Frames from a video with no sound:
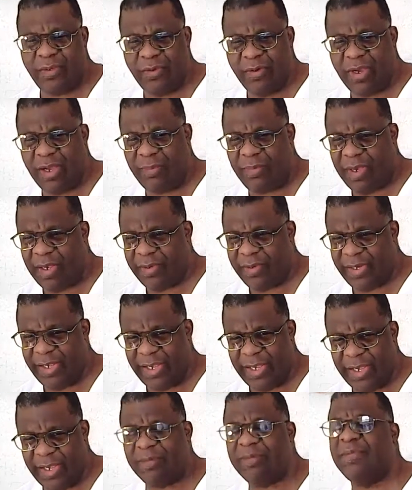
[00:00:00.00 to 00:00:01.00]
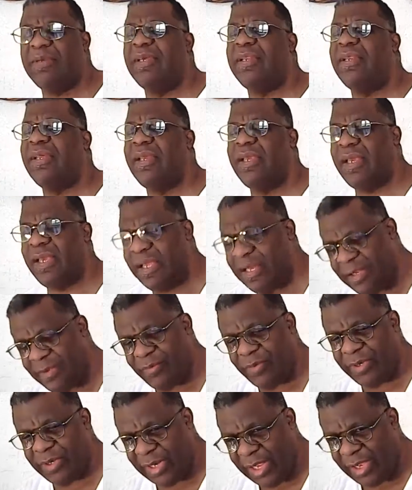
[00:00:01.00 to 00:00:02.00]
you come out there and hit it
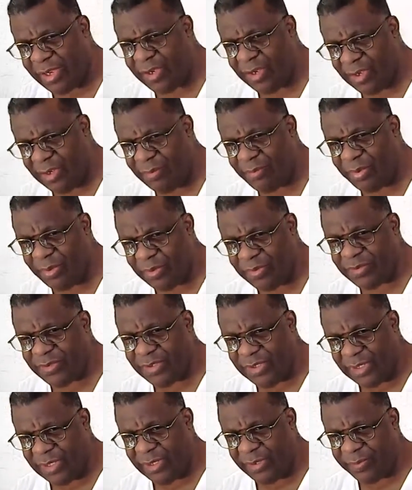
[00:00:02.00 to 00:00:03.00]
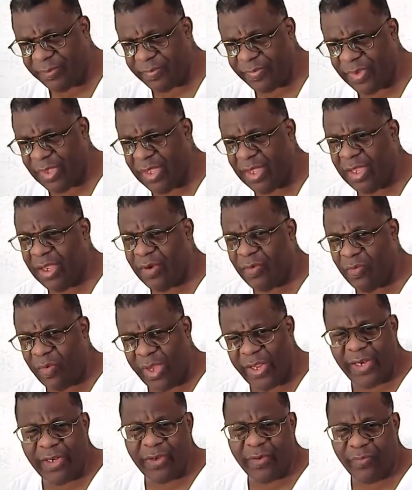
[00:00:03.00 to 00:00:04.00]
with that compost tea
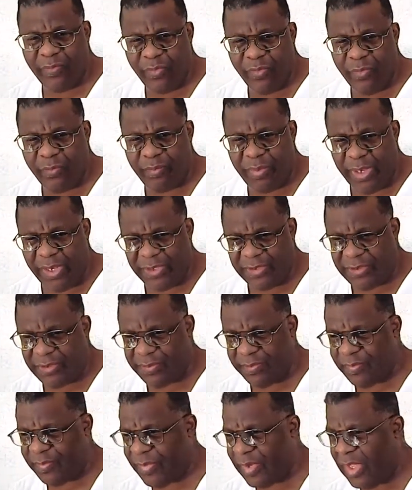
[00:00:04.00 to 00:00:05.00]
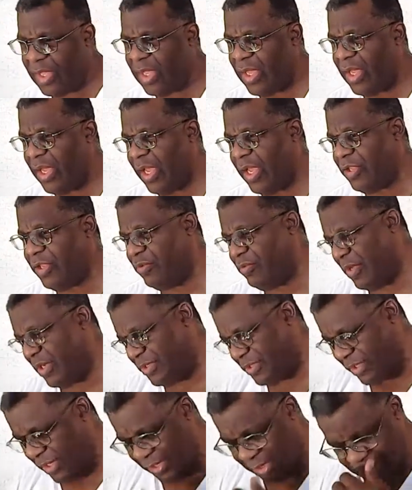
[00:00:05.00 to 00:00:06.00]
right at the root base. And you may
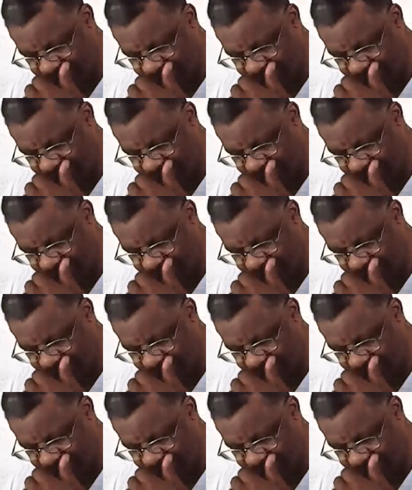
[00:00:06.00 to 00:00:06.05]
say to